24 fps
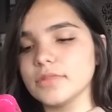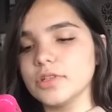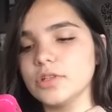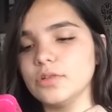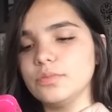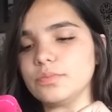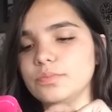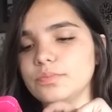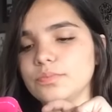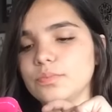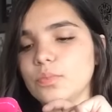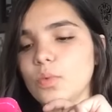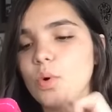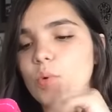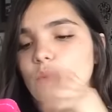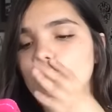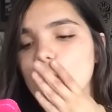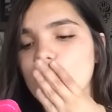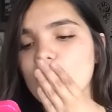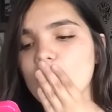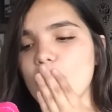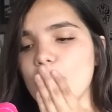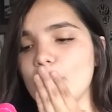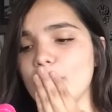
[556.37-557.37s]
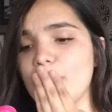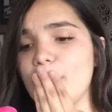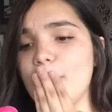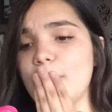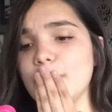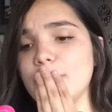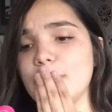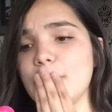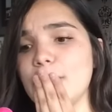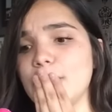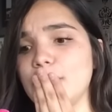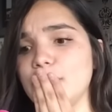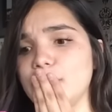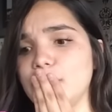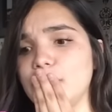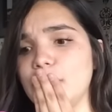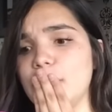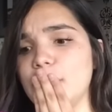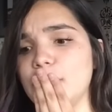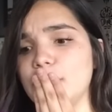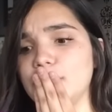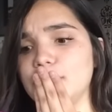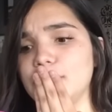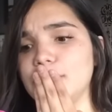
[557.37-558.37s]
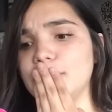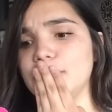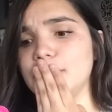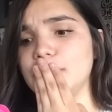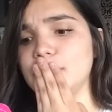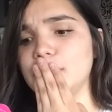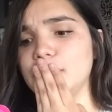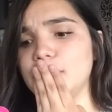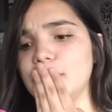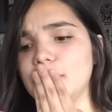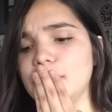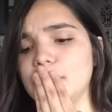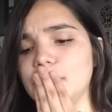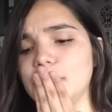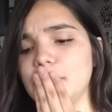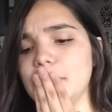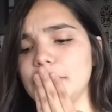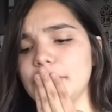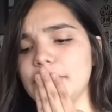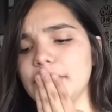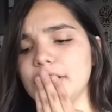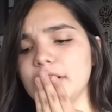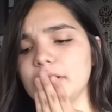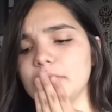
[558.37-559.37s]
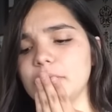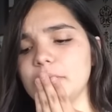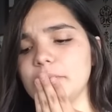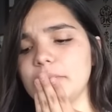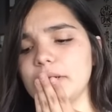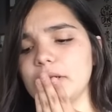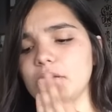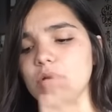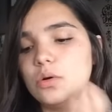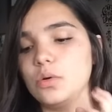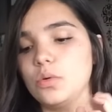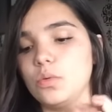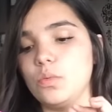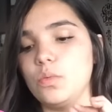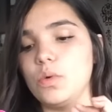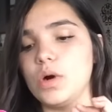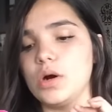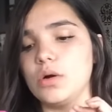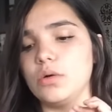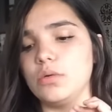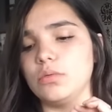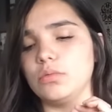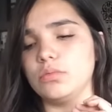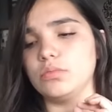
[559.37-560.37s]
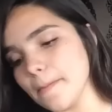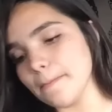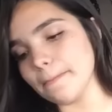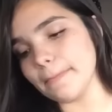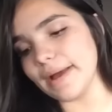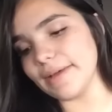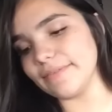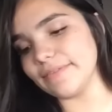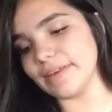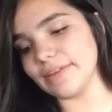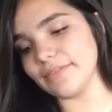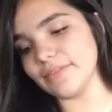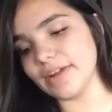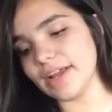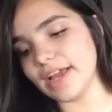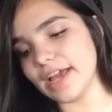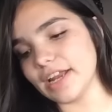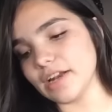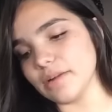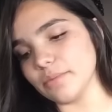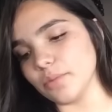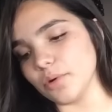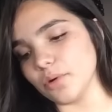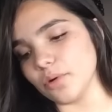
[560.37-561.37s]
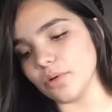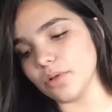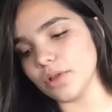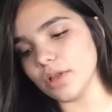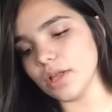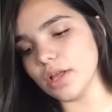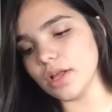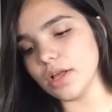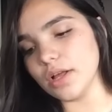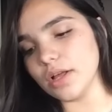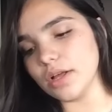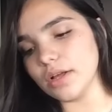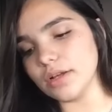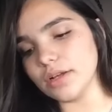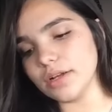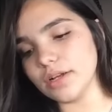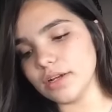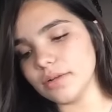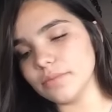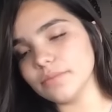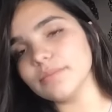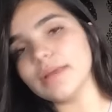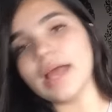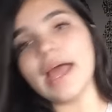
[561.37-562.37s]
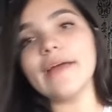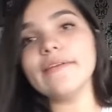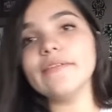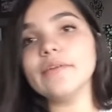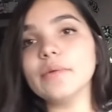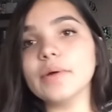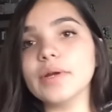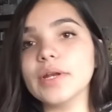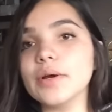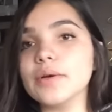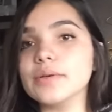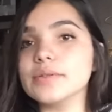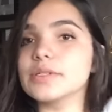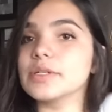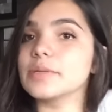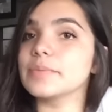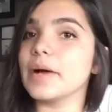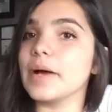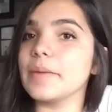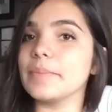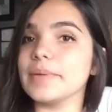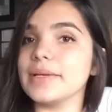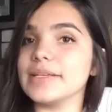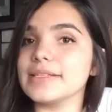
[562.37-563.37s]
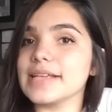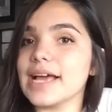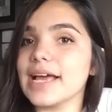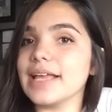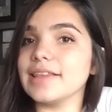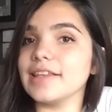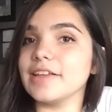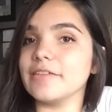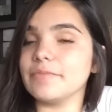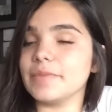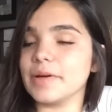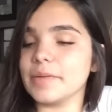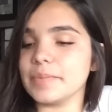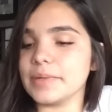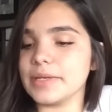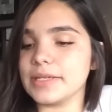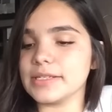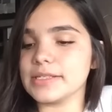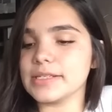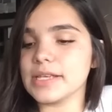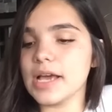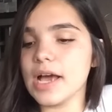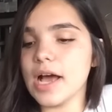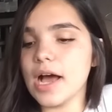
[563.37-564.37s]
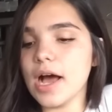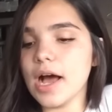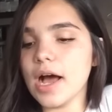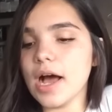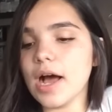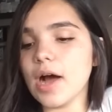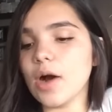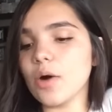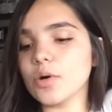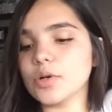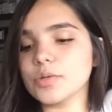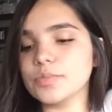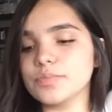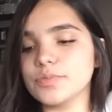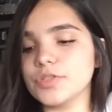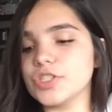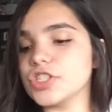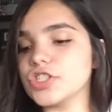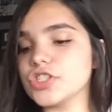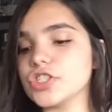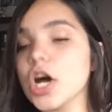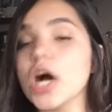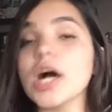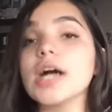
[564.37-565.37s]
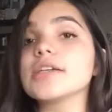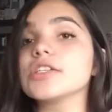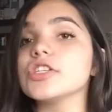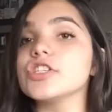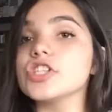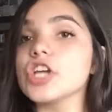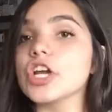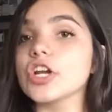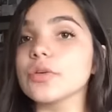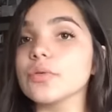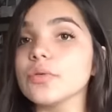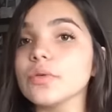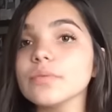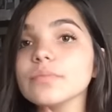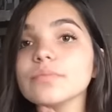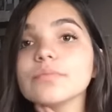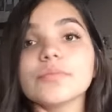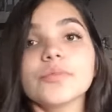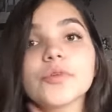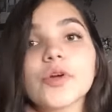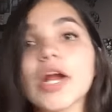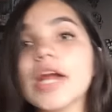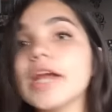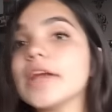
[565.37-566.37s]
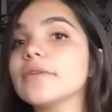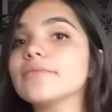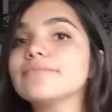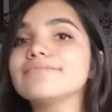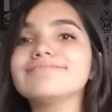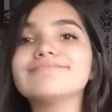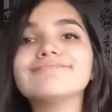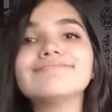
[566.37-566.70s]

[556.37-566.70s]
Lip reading: Oh, whoa. I think I'm about to. Whoa. My favorite animal. Everyone knows they're puppies. I love puppies. Or just dogs in general. Great.